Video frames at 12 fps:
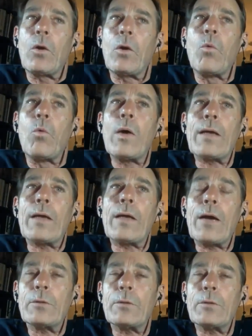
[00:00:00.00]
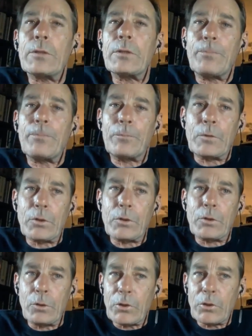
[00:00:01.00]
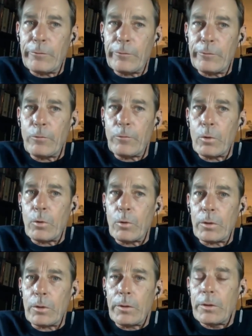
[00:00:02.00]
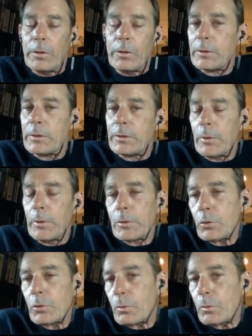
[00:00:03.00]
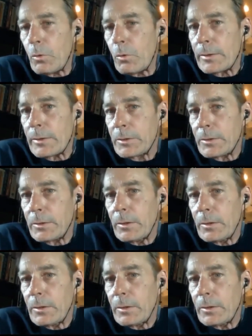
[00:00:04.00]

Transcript: what I was searching for to a spiritual quest